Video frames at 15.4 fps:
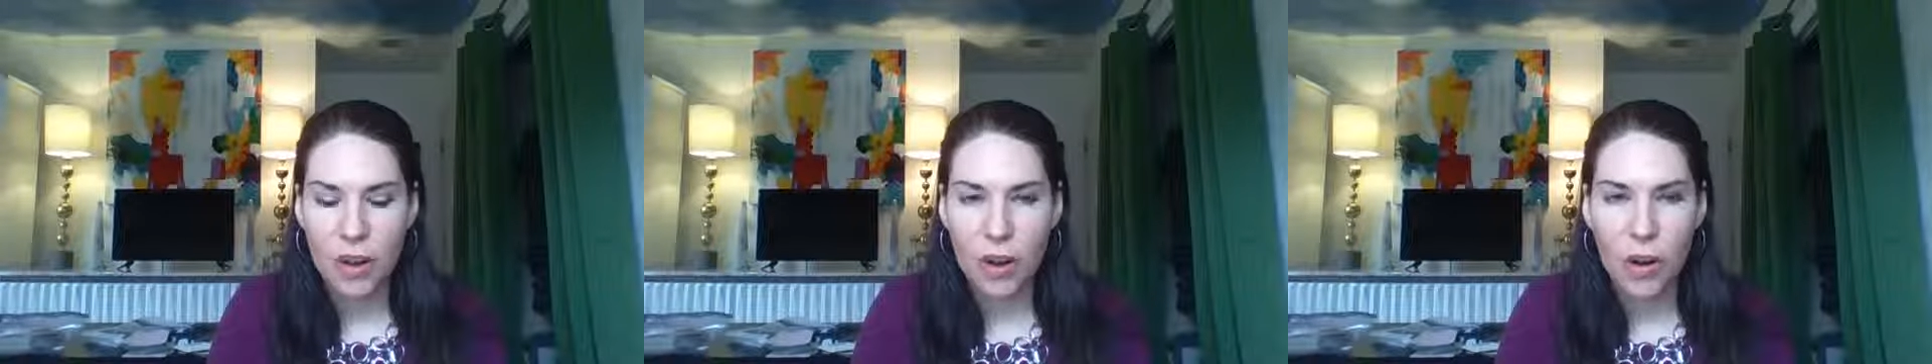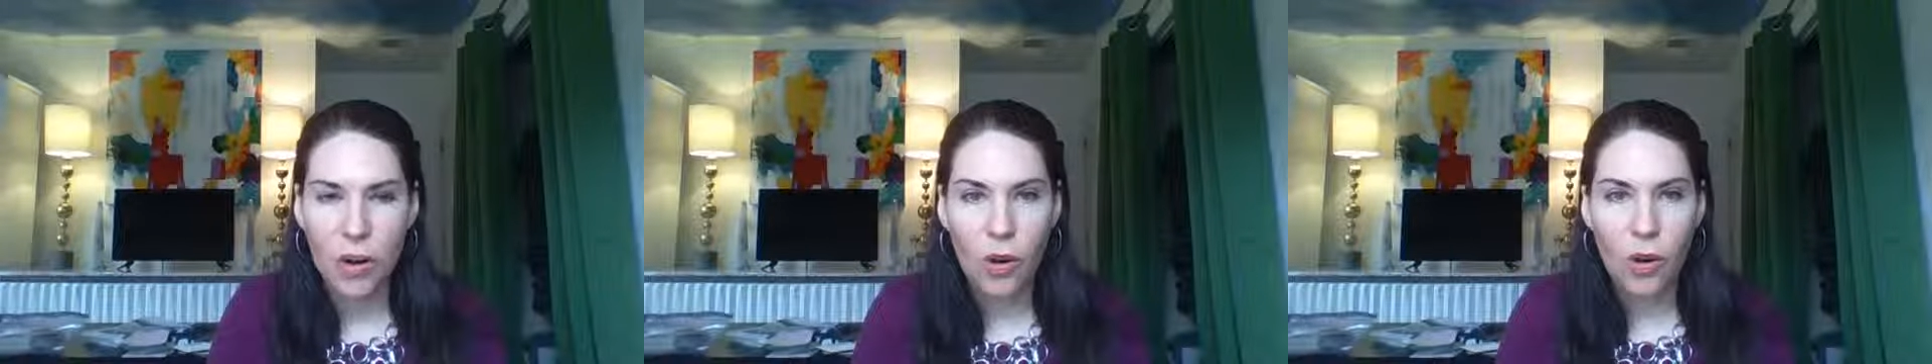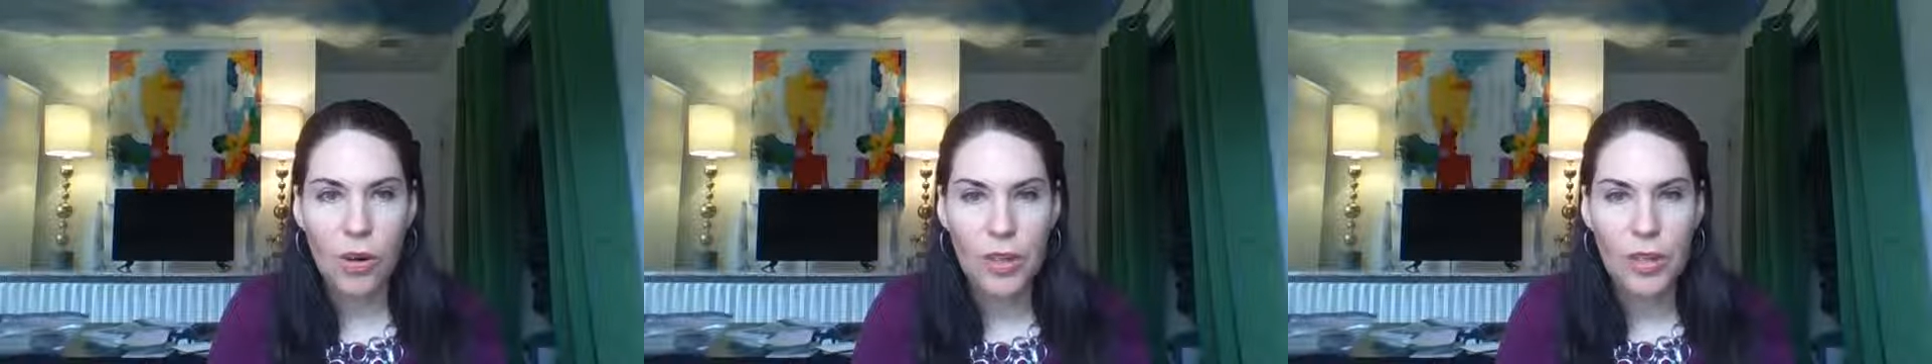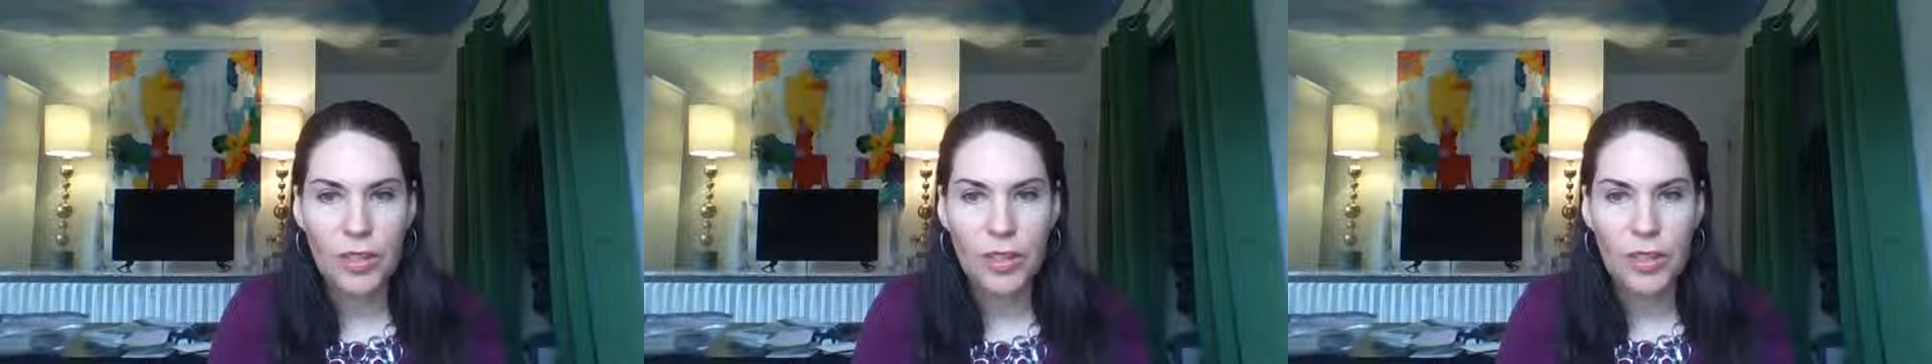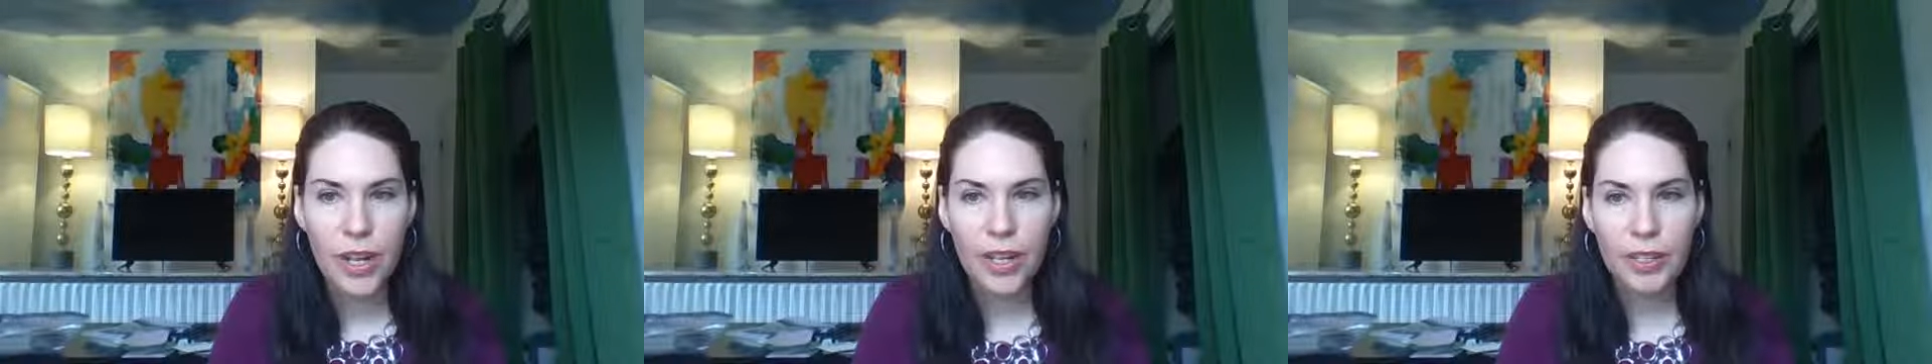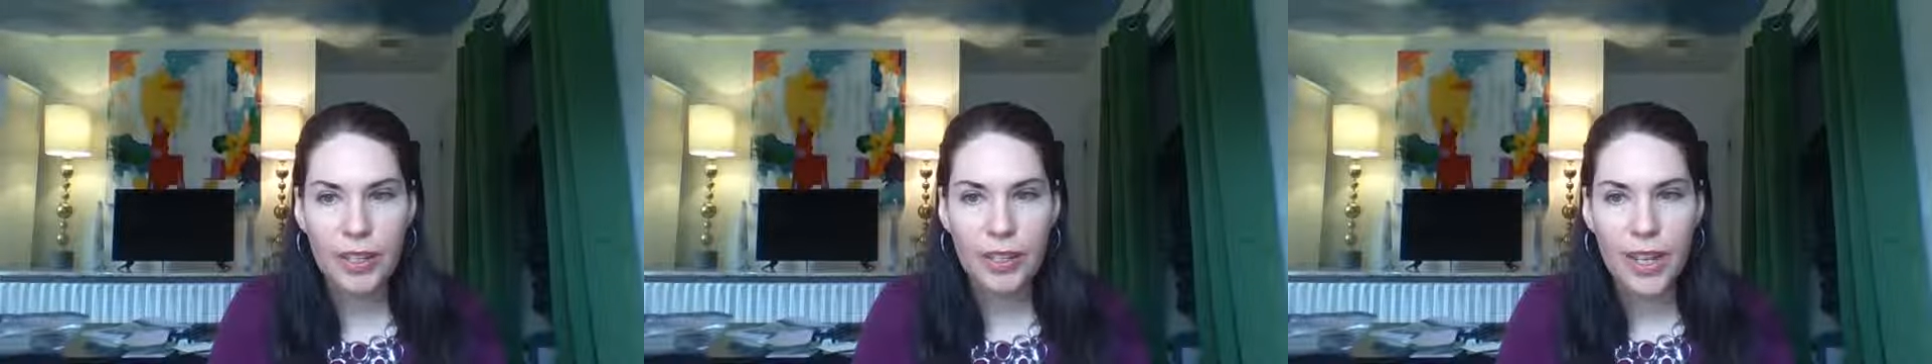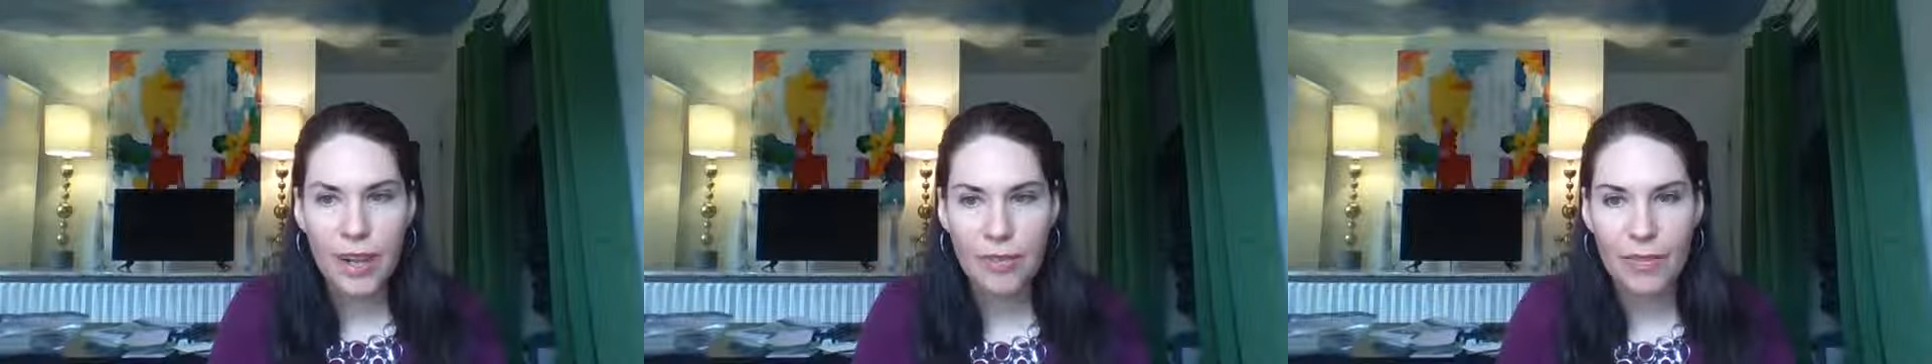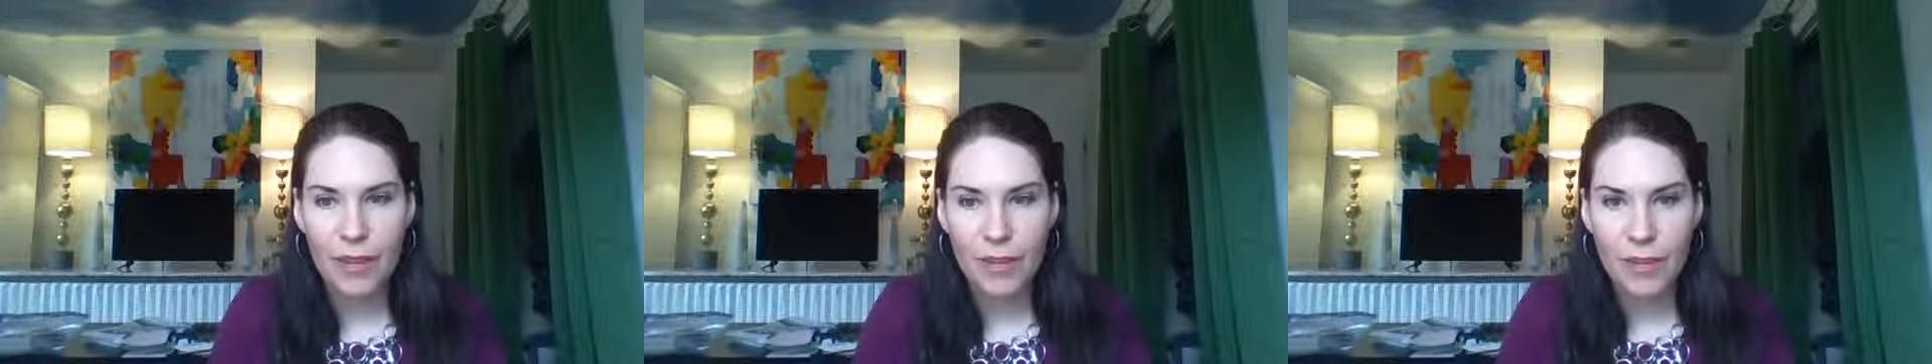orange color
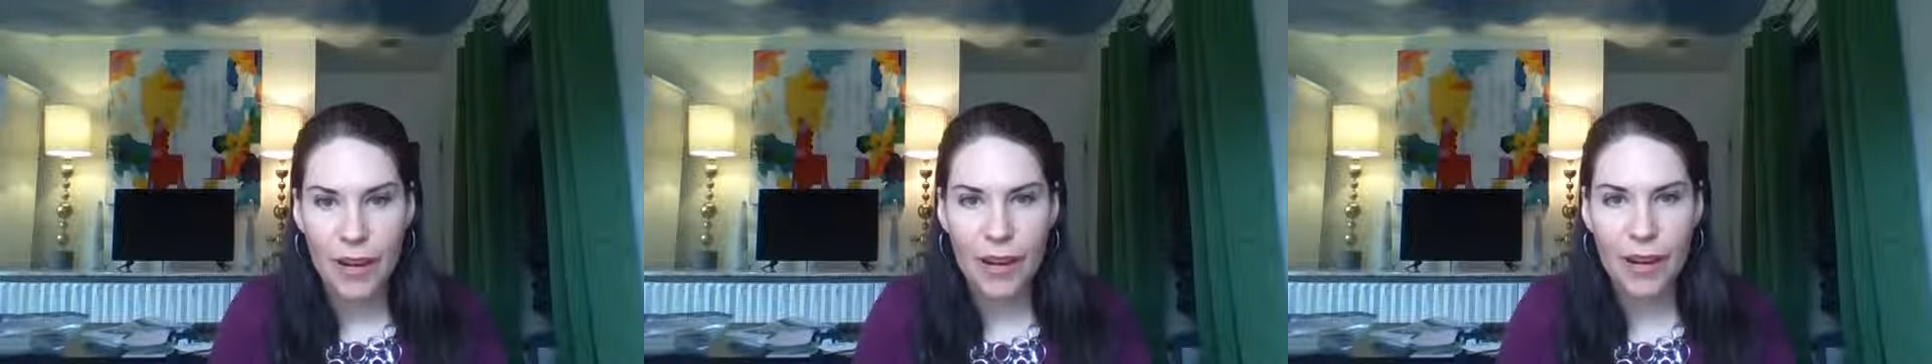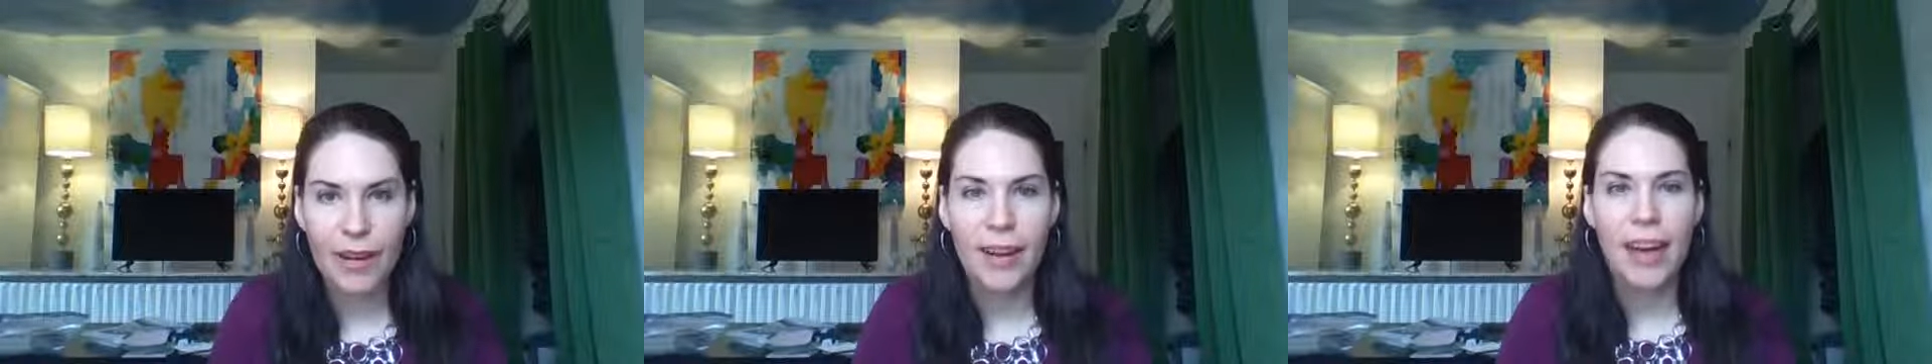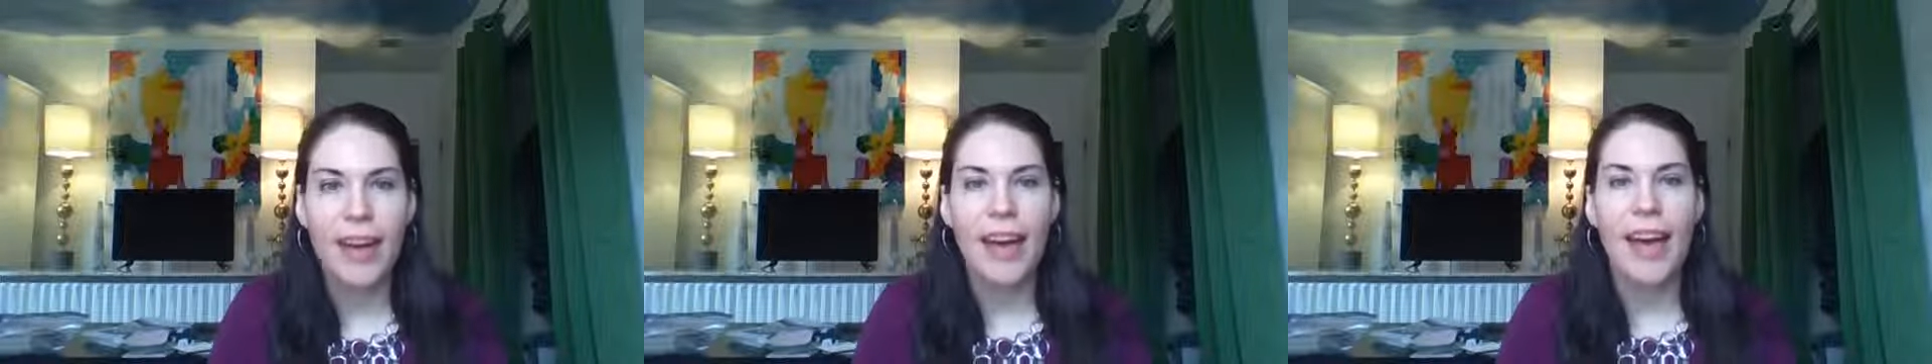everywhere,